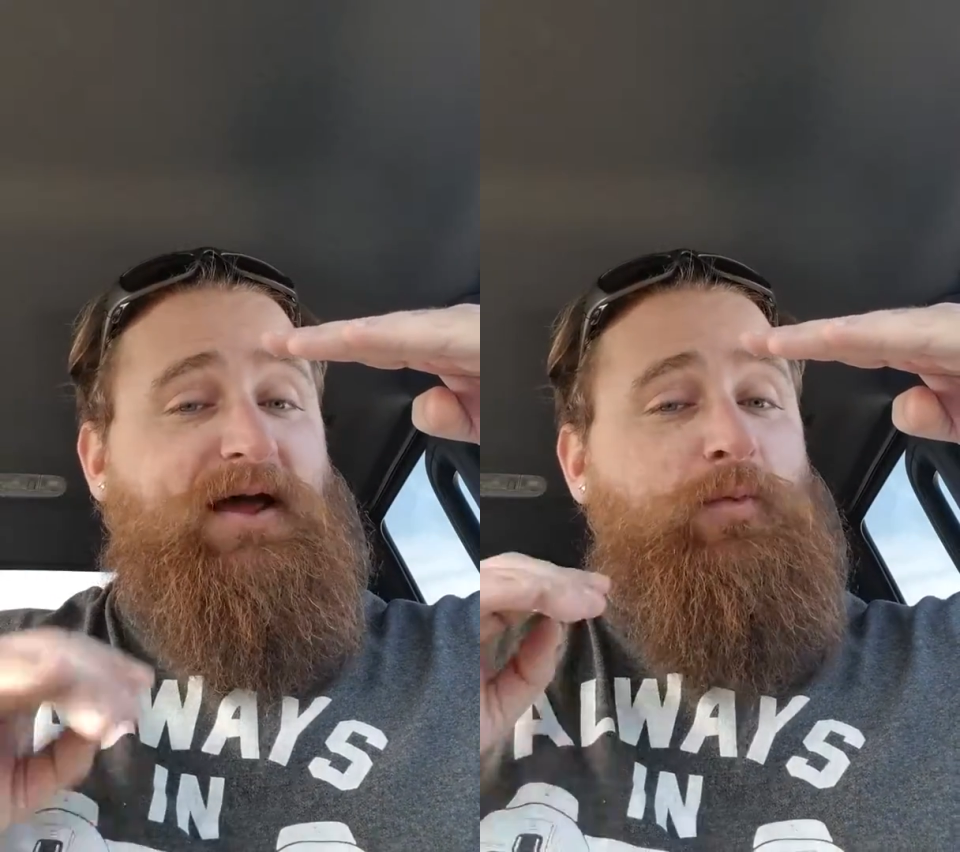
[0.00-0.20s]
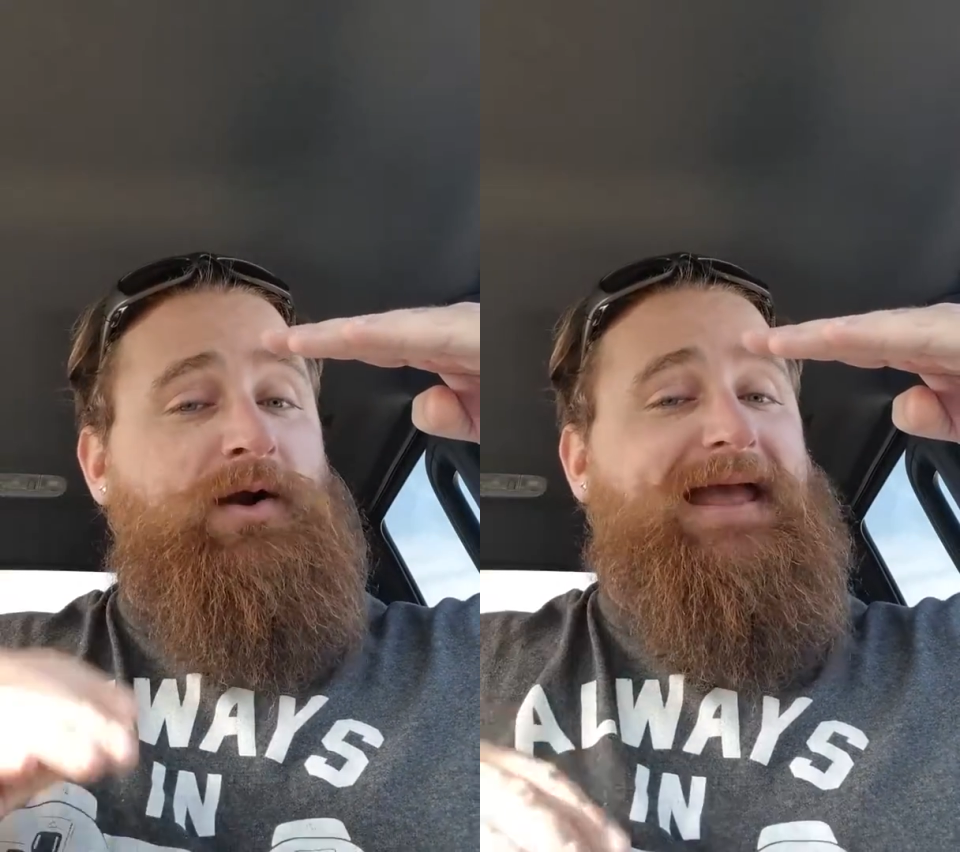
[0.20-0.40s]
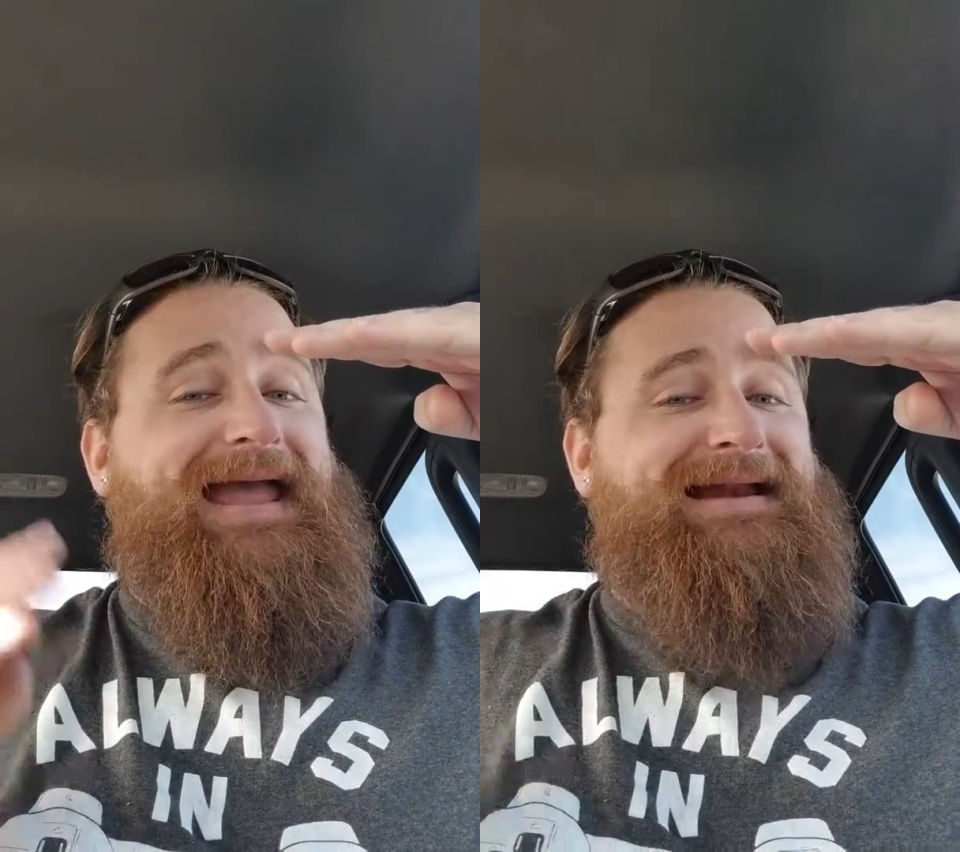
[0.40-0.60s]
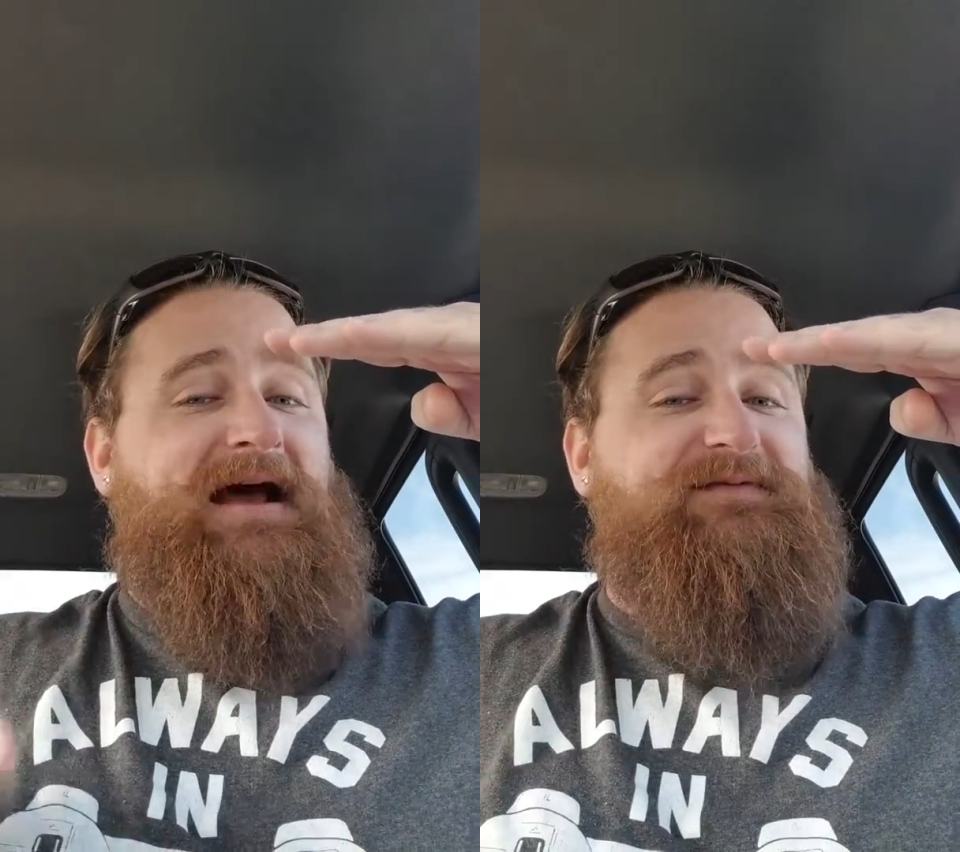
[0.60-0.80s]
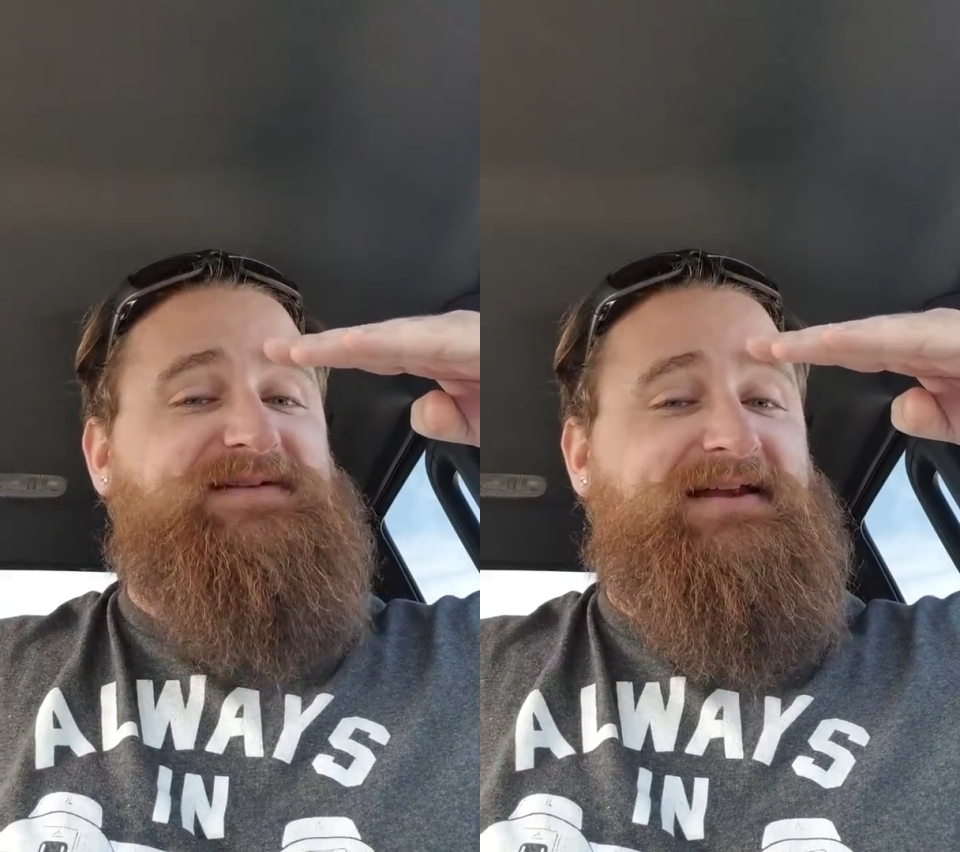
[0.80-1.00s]
I won 8
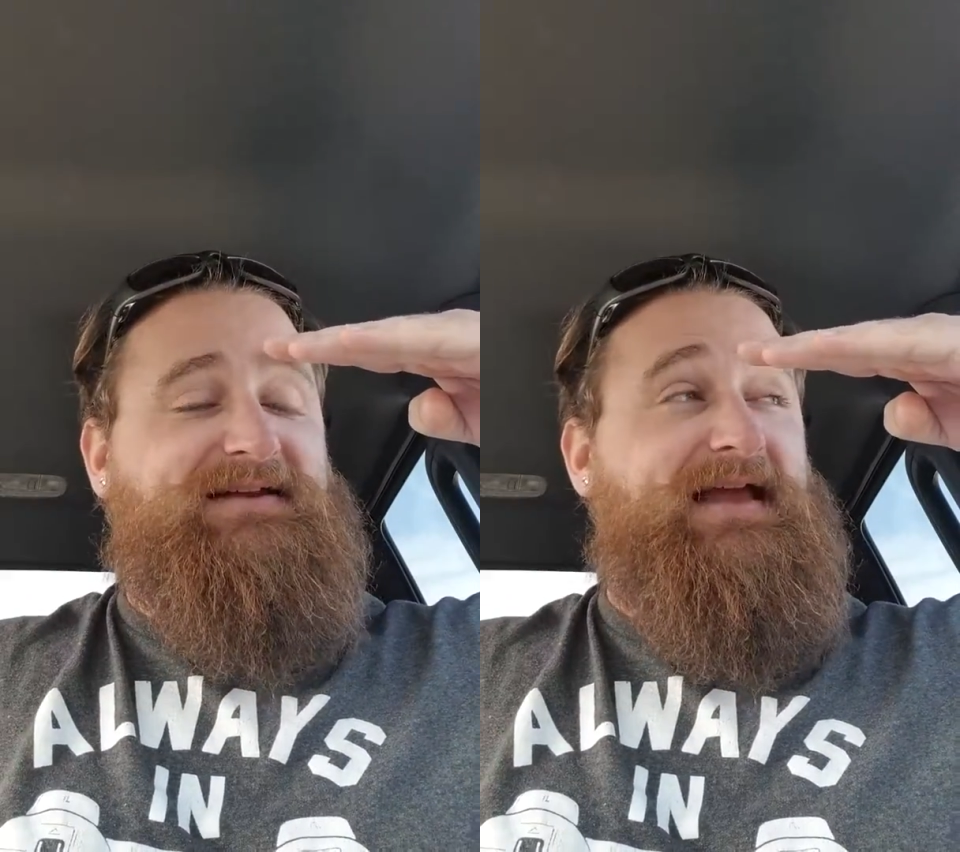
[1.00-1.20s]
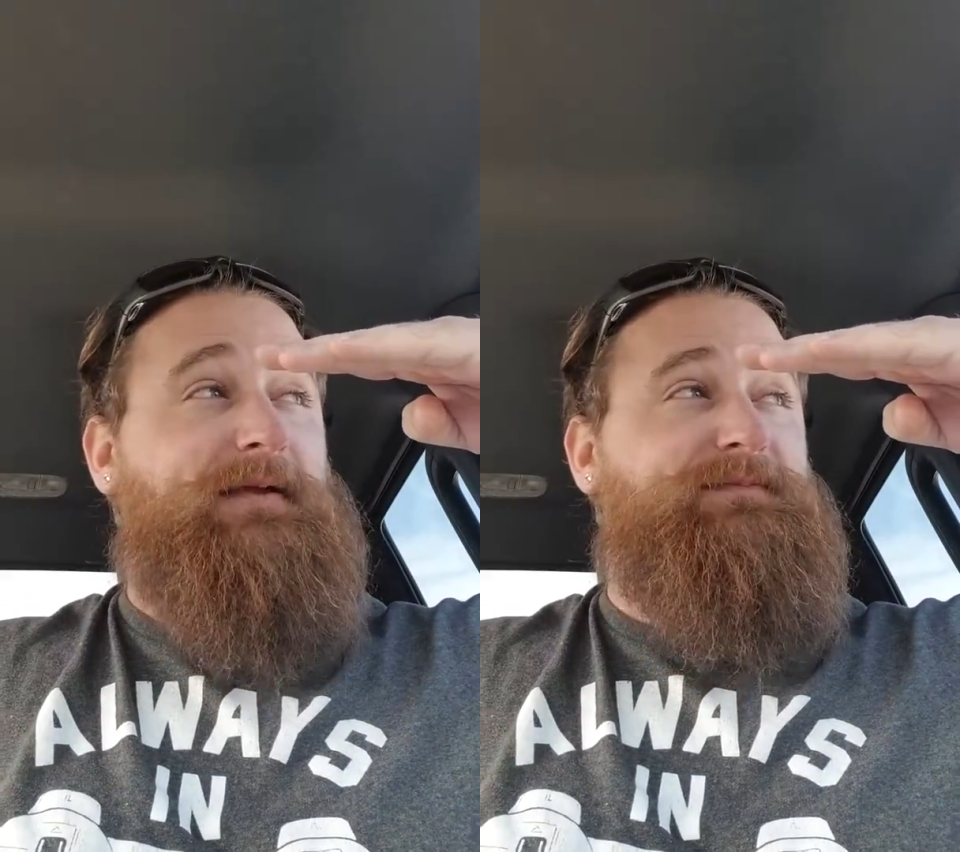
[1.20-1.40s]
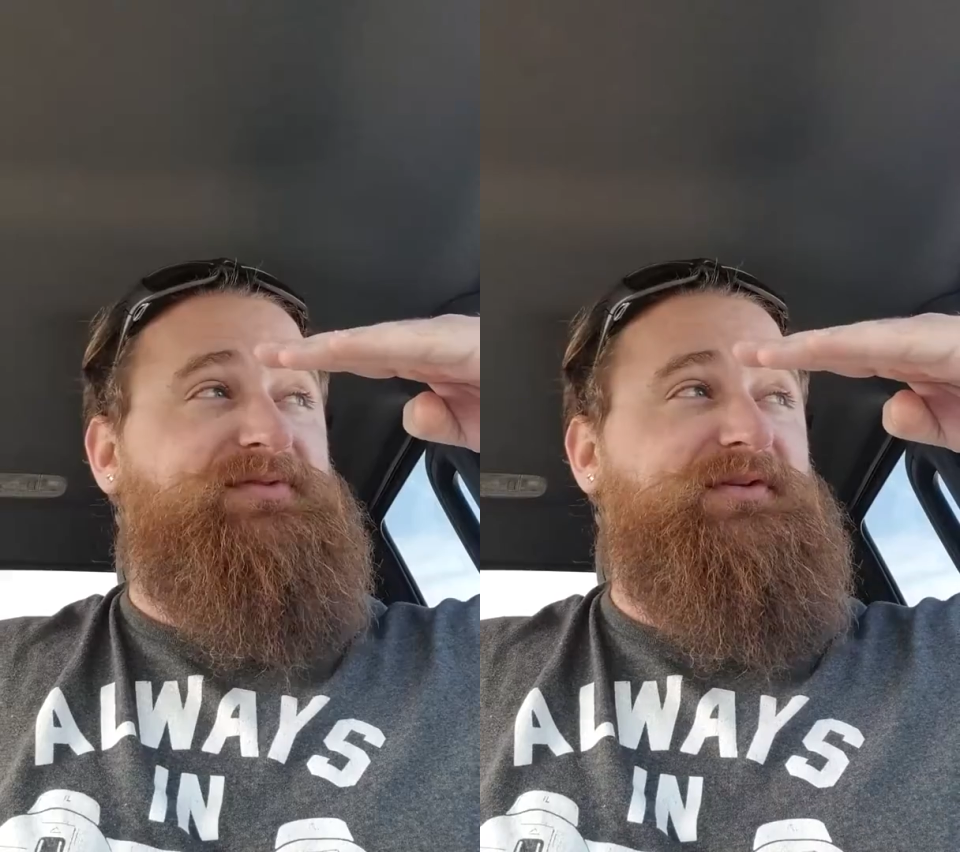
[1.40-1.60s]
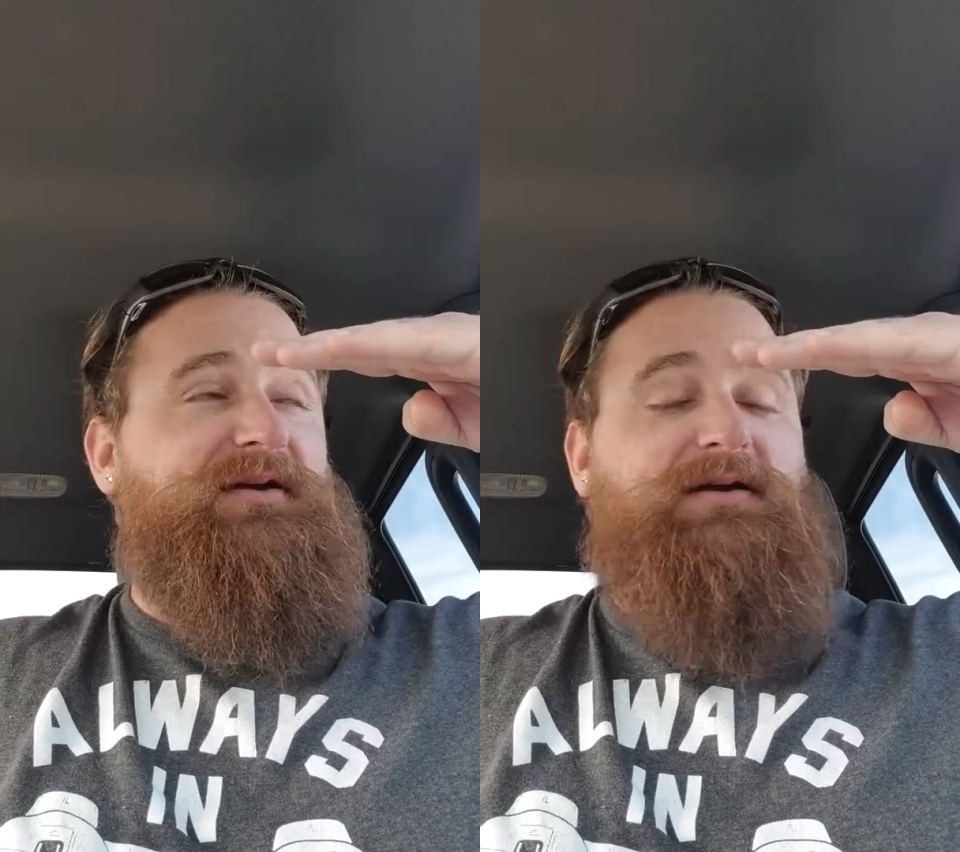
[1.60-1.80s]
out of 10 games.